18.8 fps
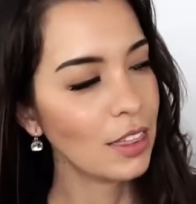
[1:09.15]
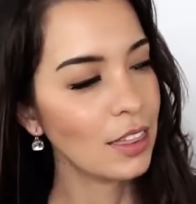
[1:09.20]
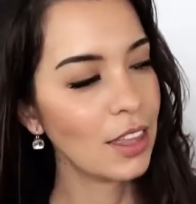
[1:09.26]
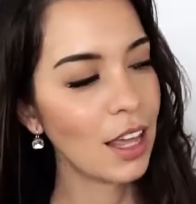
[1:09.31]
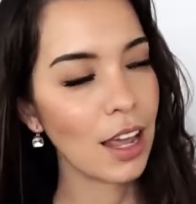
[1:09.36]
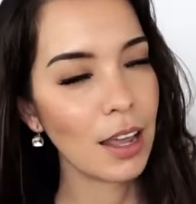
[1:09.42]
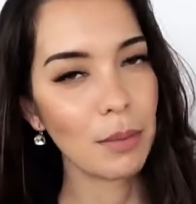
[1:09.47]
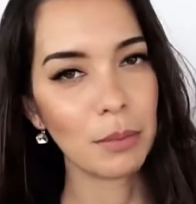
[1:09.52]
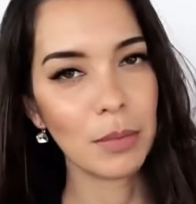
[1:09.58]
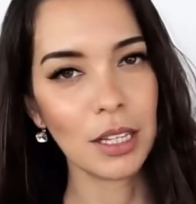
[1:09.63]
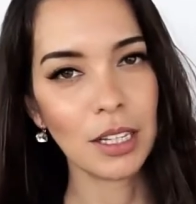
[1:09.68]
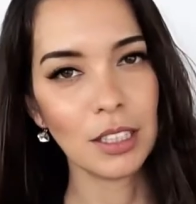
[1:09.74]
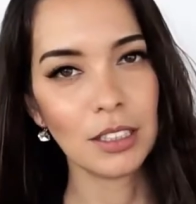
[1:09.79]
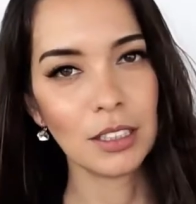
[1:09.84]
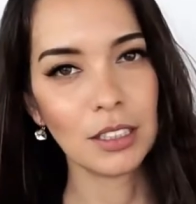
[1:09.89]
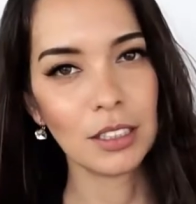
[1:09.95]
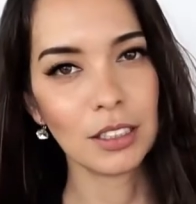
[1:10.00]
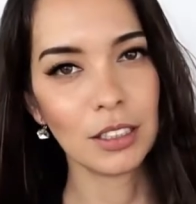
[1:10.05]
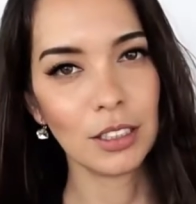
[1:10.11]
That
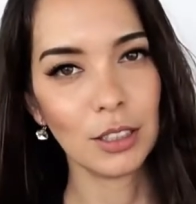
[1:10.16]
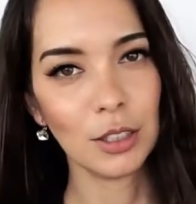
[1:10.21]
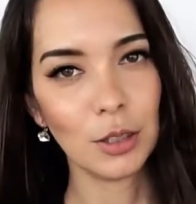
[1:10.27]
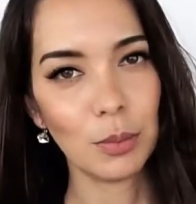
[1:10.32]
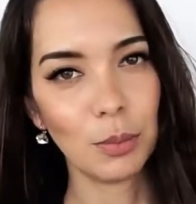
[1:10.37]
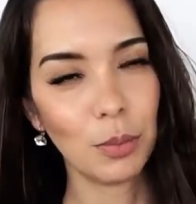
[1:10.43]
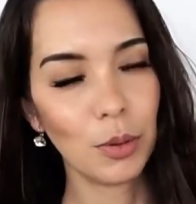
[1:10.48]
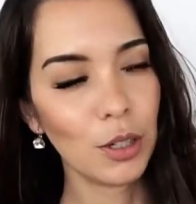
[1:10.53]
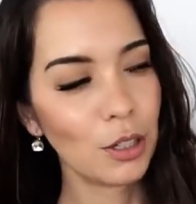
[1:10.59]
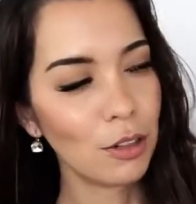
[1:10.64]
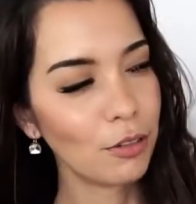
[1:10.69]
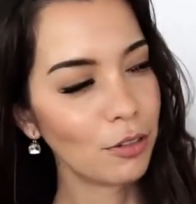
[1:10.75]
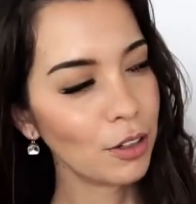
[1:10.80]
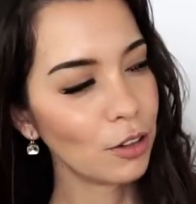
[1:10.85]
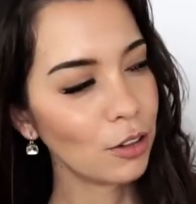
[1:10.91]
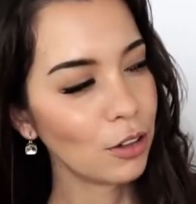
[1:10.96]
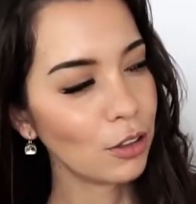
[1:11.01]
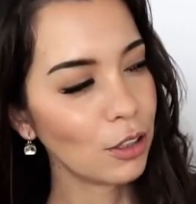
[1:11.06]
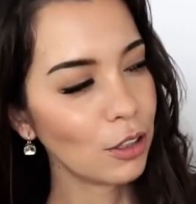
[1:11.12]
means you put your
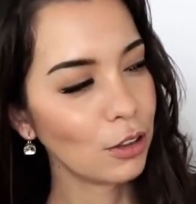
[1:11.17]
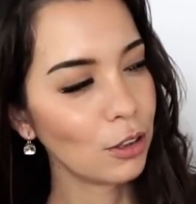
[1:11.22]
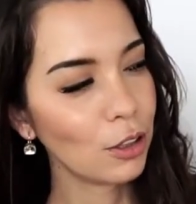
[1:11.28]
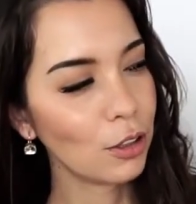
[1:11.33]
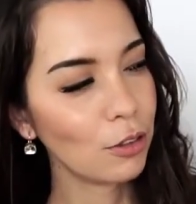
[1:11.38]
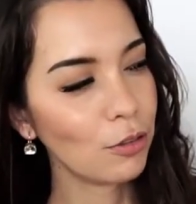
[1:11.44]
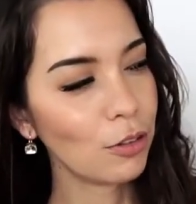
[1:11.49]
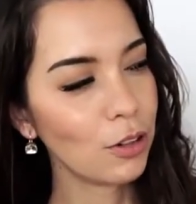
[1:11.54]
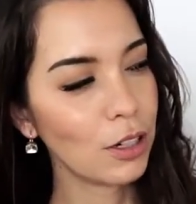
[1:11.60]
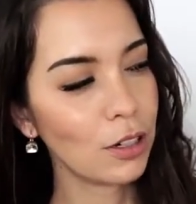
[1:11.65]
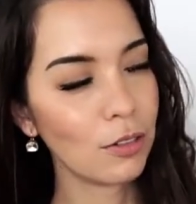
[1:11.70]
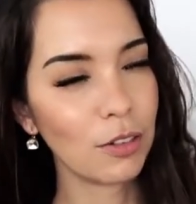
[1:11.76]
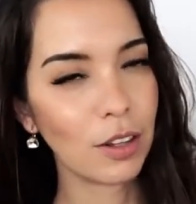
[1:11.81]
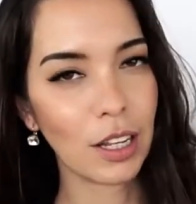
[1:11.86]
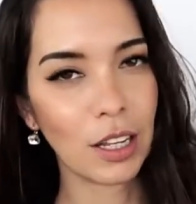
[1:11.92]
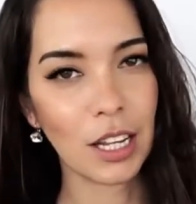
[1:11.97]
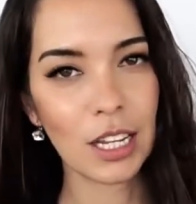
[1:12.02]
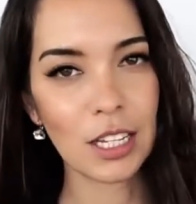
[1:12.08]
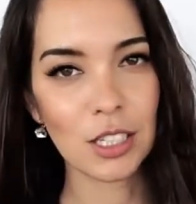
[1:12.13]
finger on the 3rd fret
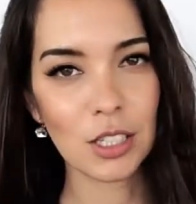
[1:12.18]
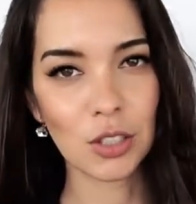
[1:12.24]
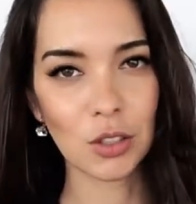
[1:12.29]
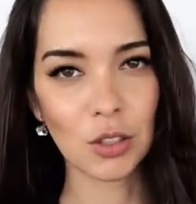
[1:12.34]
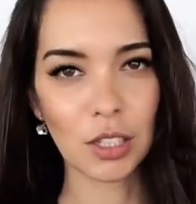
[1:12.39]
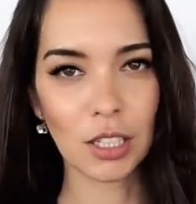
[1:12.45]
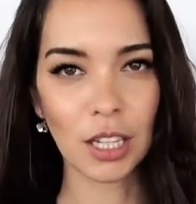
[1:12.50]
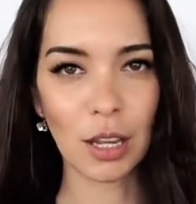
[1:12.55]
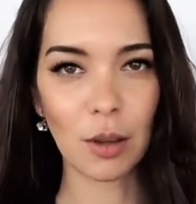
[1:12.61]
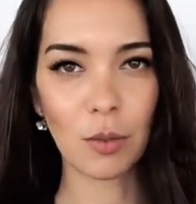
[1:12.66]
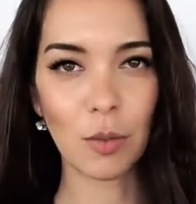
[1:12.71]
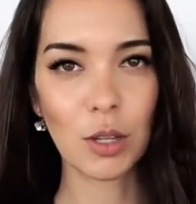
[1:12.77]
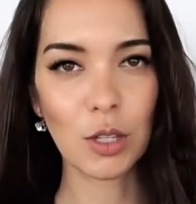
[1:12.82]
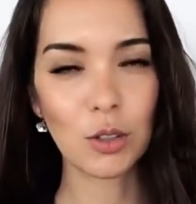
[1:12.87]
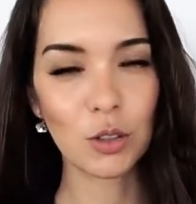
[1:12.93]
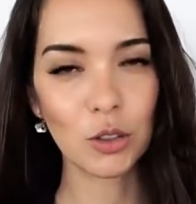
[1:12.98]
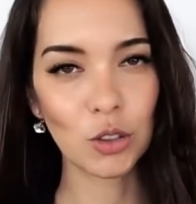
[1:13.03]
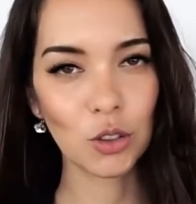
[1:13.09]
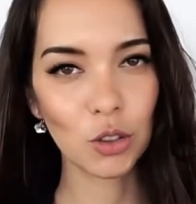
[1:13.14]
of A string, and
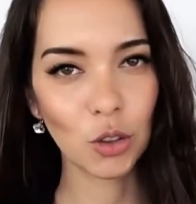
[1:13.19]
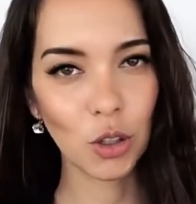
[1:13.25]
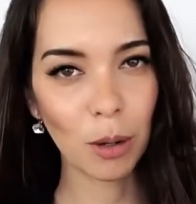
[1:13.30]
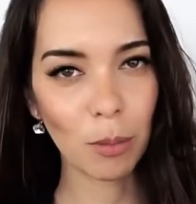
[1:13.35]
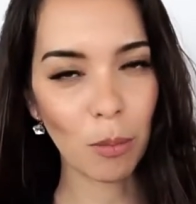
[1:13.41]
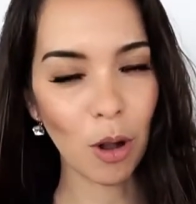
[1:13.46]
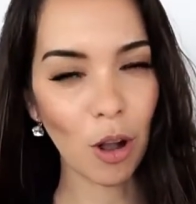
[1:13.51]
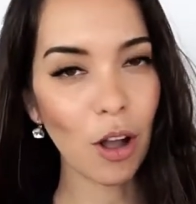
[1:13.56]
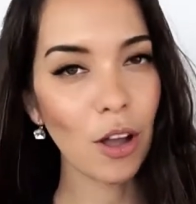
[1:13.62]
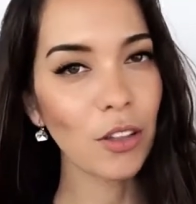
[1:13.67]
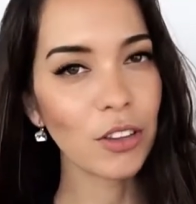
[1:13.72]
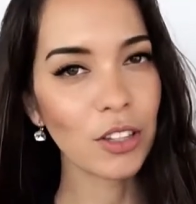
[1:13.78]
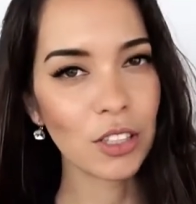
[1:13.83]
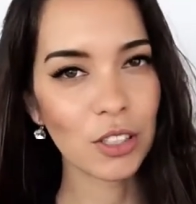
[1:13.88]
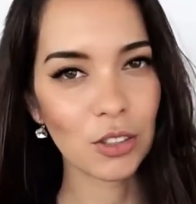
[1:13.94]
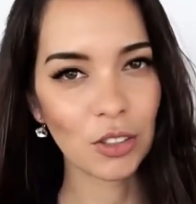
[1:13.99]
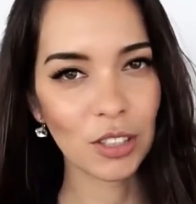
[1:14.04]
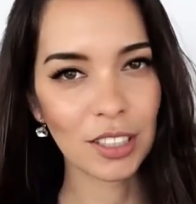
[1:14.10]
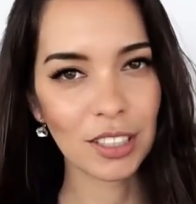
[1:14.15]
when you strum all
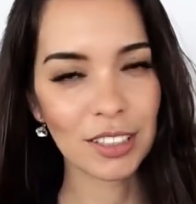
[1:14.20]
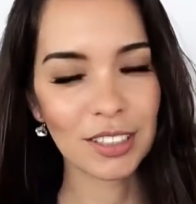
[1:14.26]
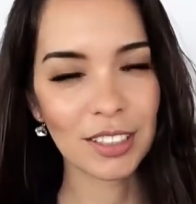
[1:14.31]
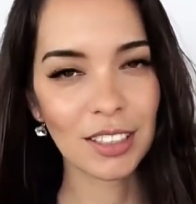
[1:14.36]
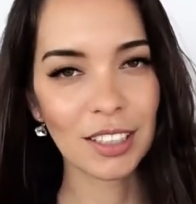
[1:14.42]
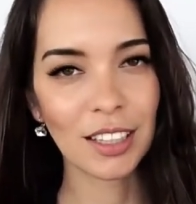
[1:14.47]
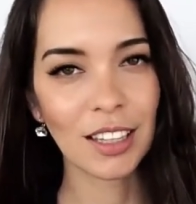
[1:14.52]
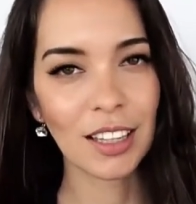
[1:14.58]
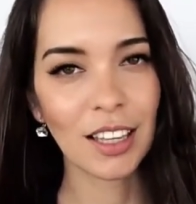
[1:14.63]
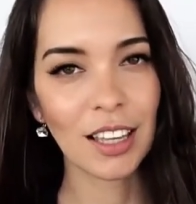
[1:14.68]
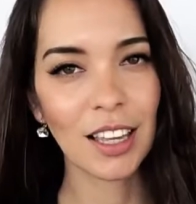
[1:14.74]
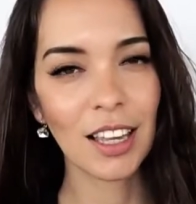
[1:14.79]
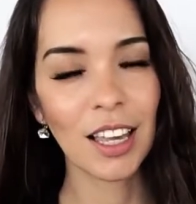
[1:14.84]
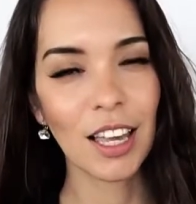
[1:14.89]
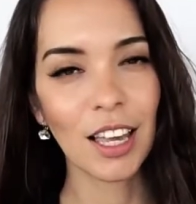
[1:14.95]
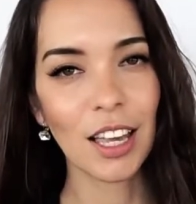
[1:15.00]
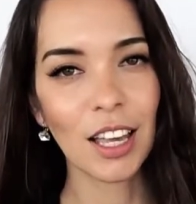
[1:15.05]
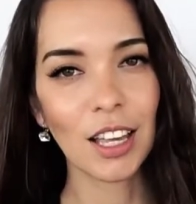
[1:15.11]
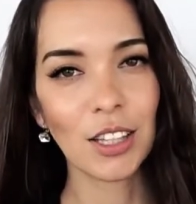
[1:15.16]
the strings,
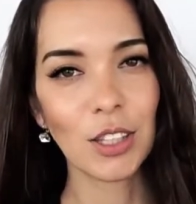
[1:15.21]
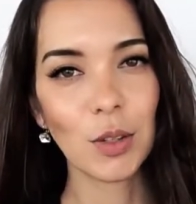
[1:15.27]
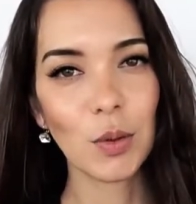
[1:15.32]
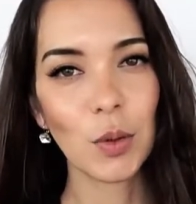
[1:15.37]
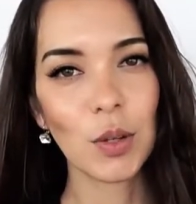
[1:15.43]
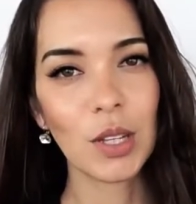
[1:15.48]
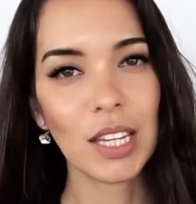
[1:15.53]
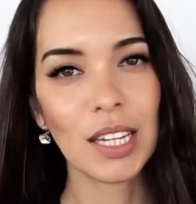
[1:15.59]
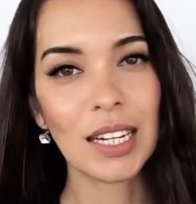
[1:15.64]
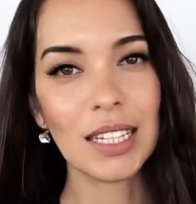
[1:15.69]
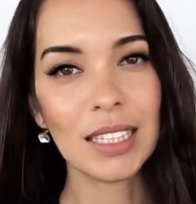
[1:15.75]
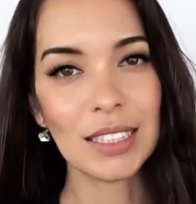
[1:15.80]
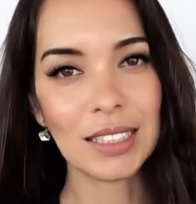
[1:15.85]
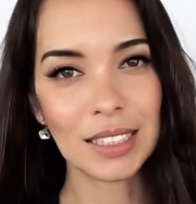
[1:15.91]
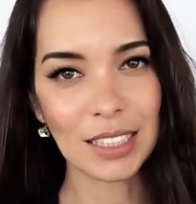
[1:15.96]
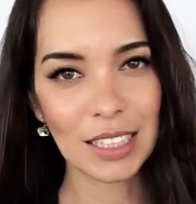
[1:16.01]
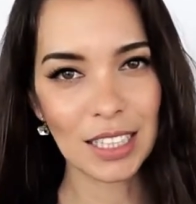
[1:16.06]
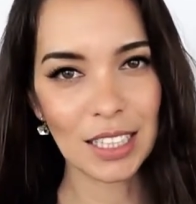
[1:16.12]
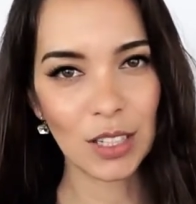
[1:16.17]
you will get a
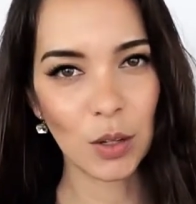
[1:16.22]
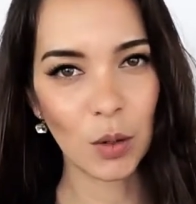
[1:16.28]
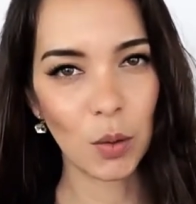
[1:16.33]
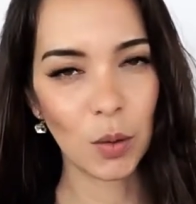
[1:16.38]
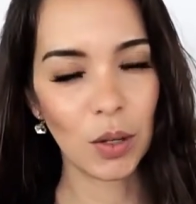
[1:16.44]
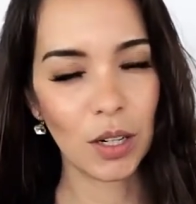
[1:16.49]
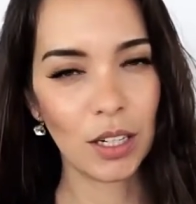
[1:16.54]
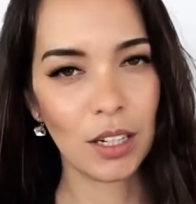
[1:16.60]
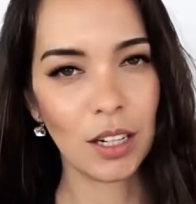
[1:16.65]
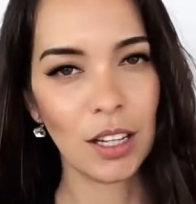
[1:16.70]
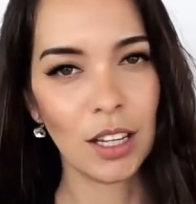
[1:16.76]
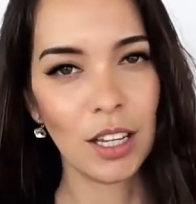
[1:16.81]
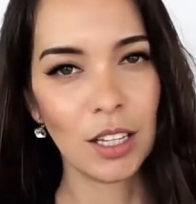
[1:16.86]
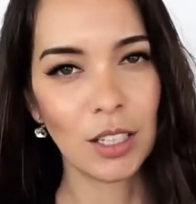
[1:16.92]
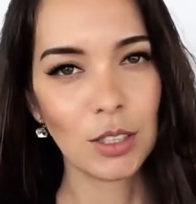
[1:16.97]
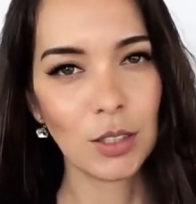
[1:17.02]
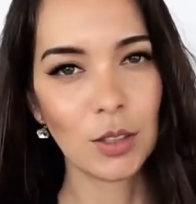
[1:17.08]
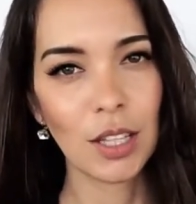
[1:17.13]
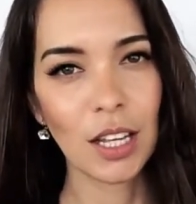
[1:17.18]
C chord.
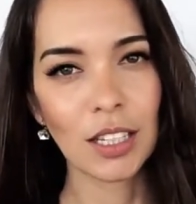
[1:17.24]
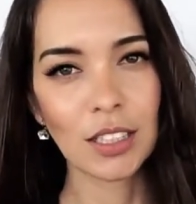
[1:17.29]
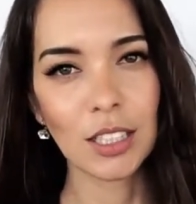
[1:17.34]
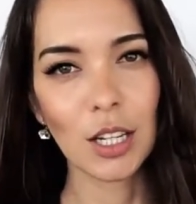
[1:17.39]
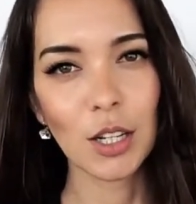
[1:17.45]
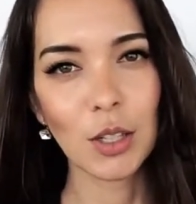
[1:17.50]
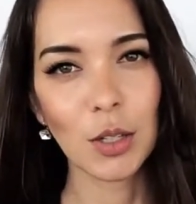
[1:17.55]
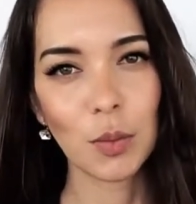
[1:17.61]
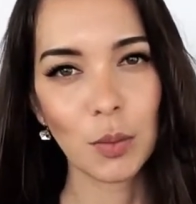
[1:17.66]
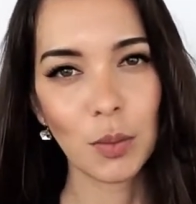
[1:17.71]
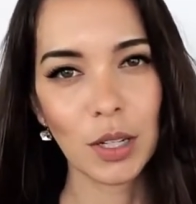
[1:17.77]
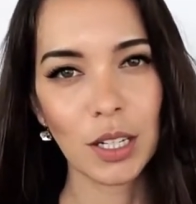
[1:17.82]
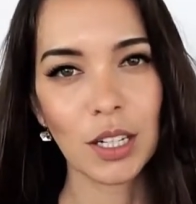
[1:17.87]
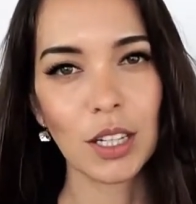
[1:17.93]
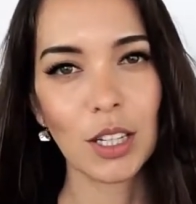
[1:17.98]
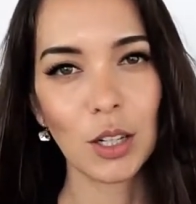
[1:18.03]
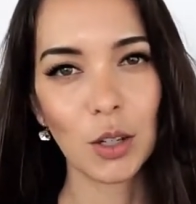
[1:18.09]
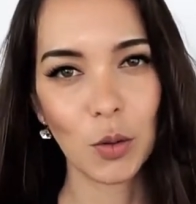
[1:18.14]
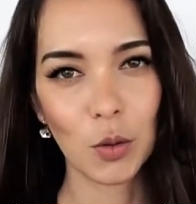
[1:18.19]
So that's how you
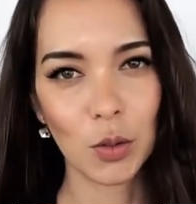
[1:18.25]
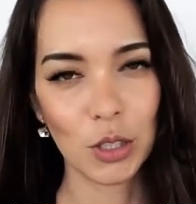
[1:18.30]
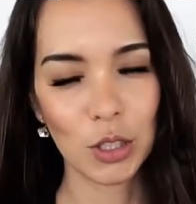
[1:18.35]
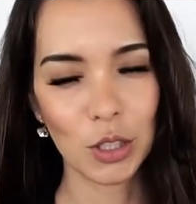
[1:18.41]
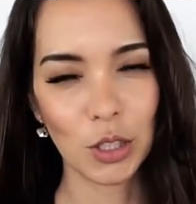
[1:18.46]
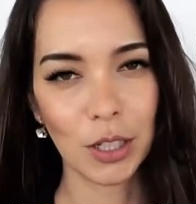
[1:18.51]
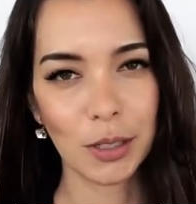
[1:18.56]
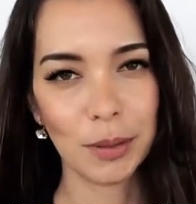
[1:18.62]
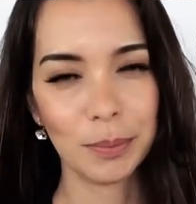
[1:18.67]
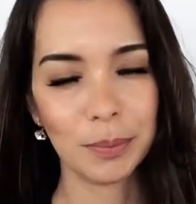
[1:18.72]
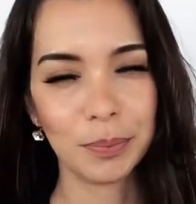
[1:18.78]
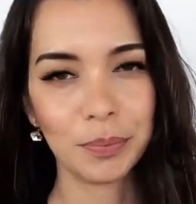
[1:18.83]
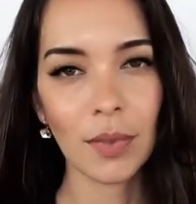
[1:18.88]
read the chord chart.